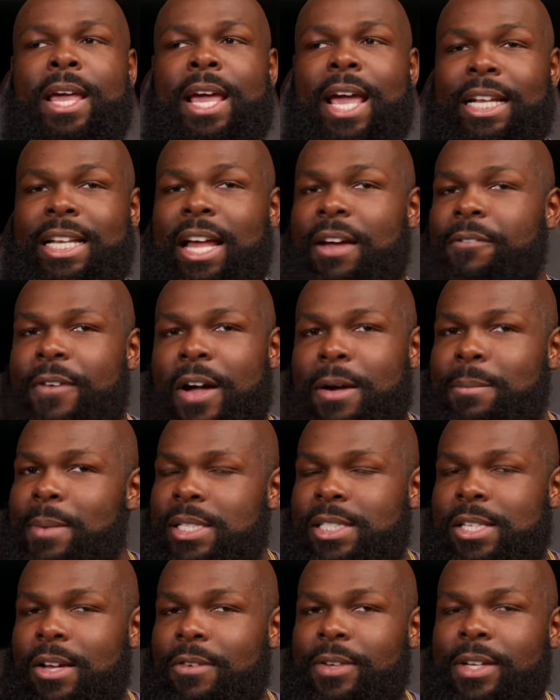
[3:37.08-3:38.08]
And I found
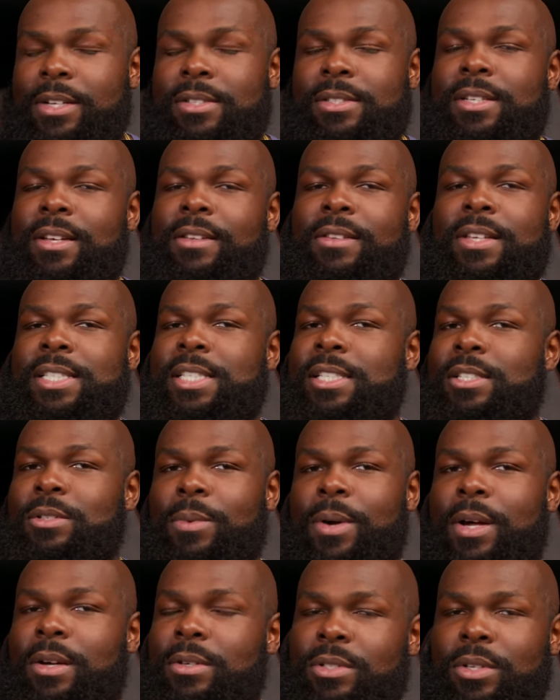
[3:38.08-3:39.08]
myself guilty of this as
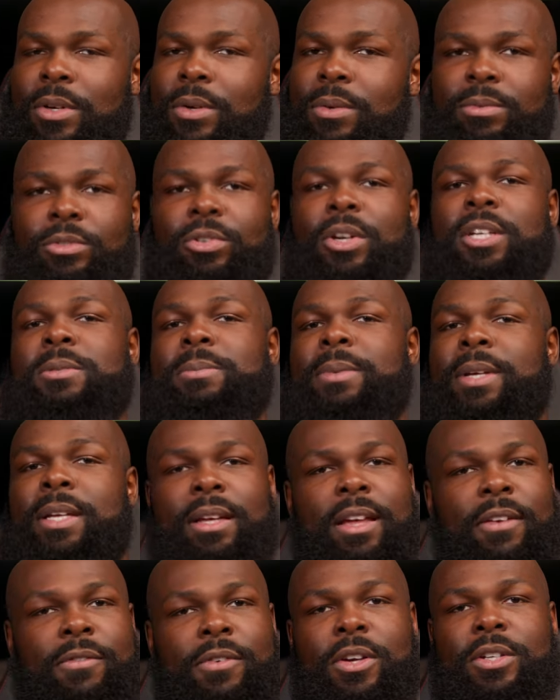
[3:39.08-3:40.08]
well. So trust me,
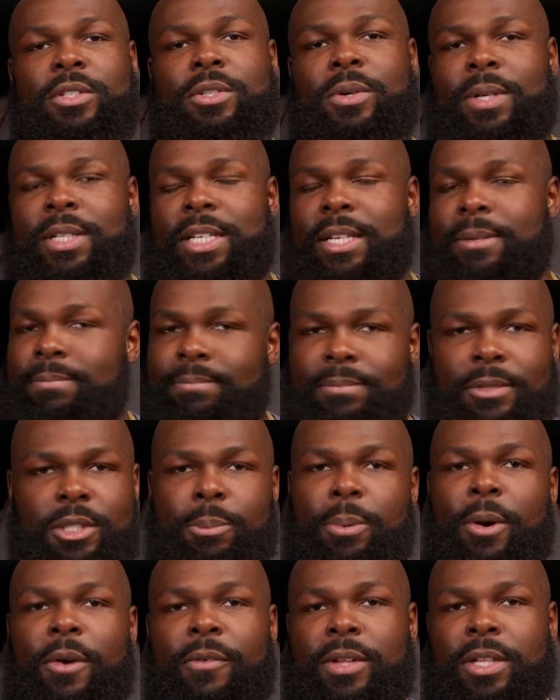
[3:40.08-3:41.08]
if you're doing it, it's
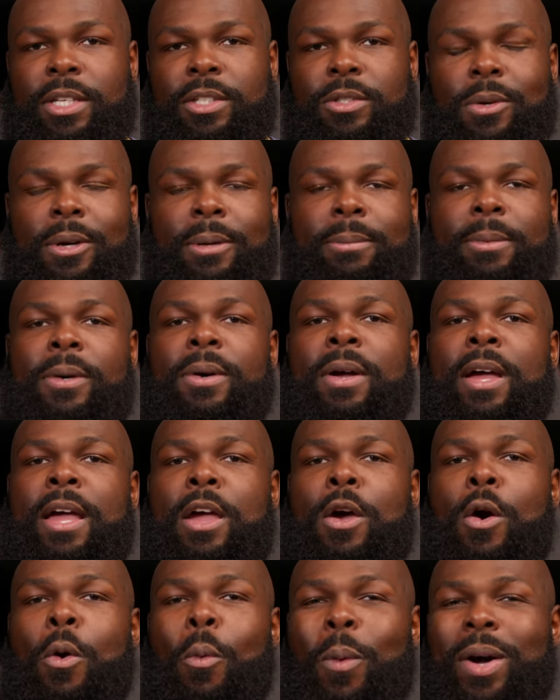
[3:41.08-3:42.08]
perfectly normal.
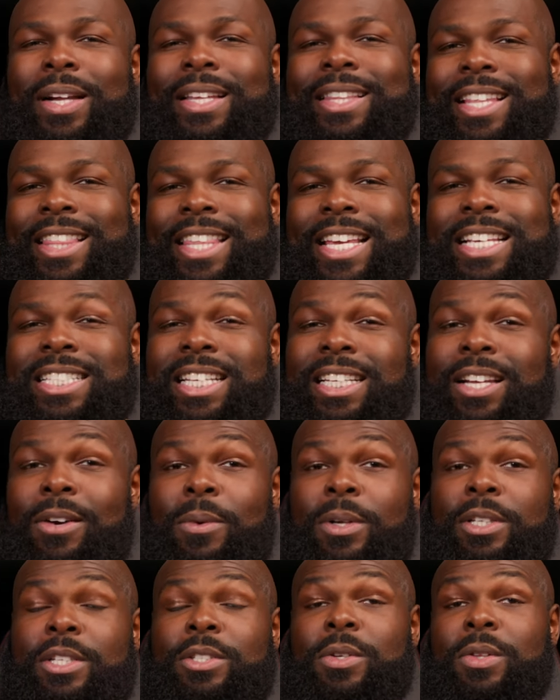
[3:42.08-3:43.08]
One of the things that I
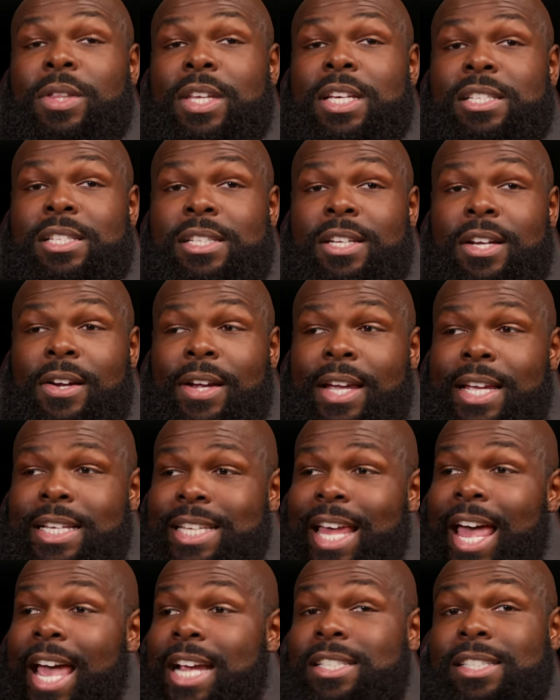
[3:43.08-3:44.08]
want to do this year
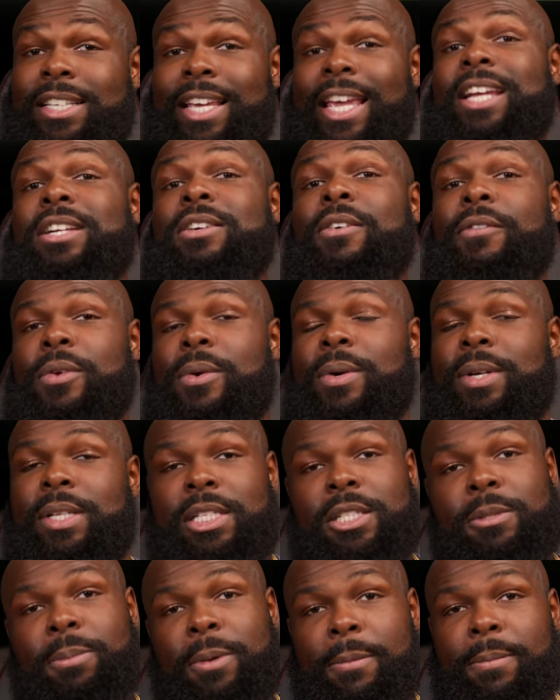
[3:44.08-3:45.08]
is actually interviewing
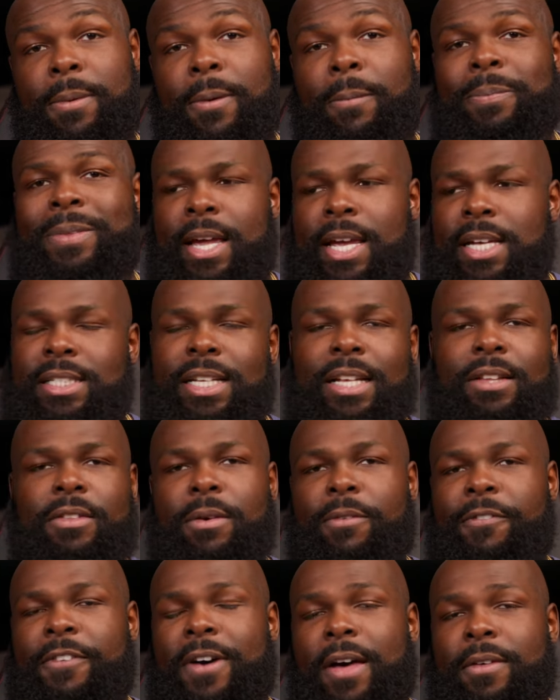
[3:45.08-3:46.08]
these people. Instead of
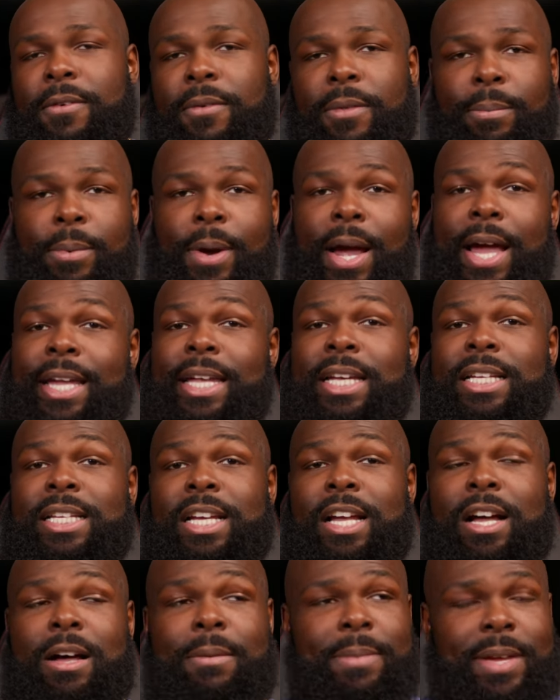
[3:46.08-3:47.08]
the father of the bride
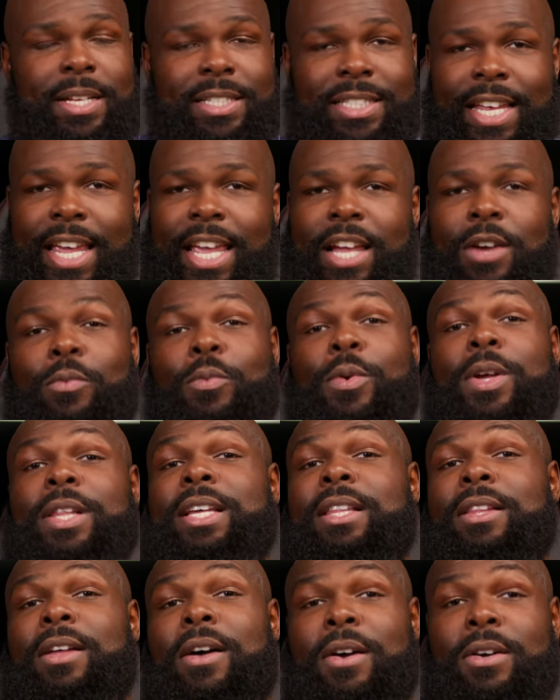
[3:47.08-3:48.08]
getting up and saying a
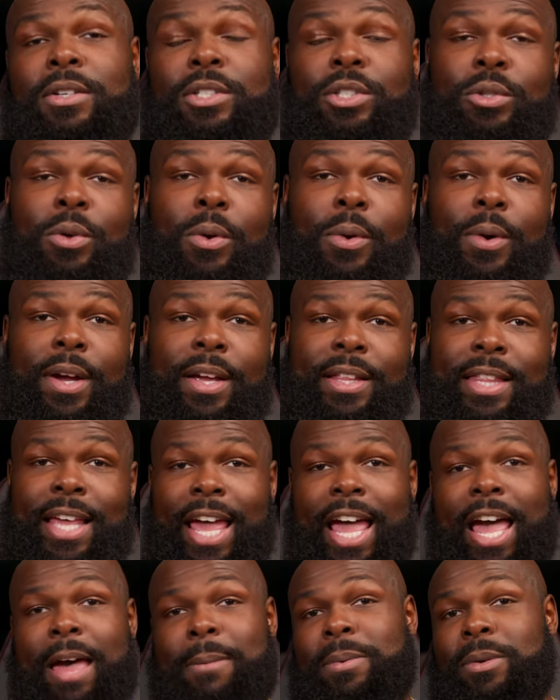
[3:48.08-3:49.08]
really long story that
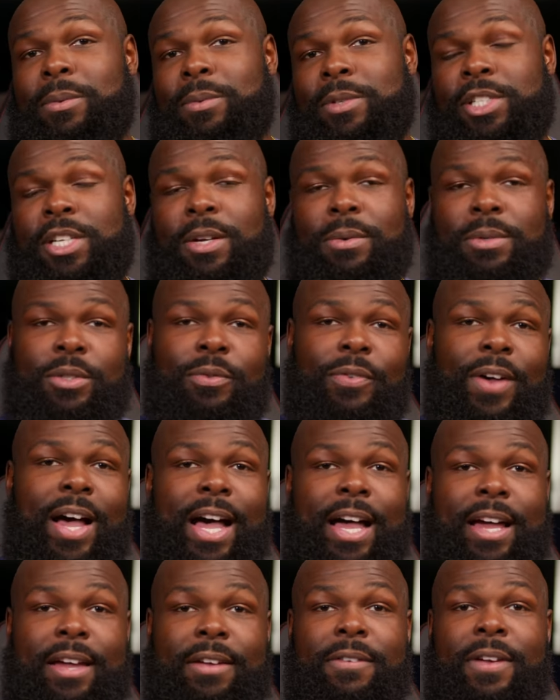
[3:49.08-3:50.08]
happened when she was
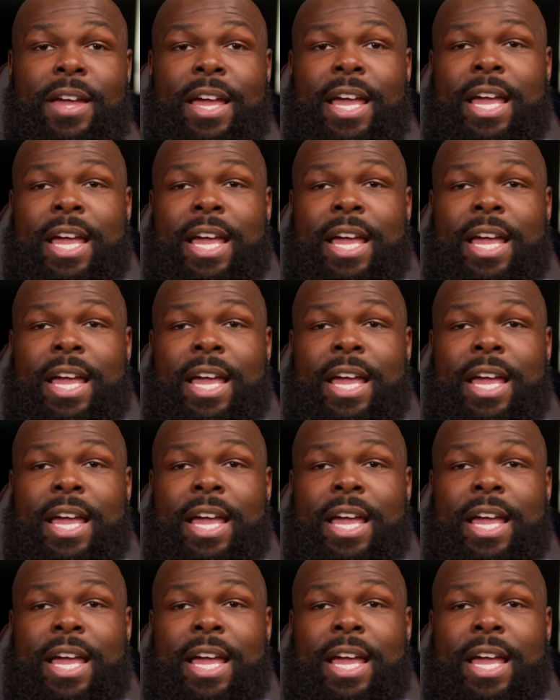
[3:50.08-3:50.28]
5,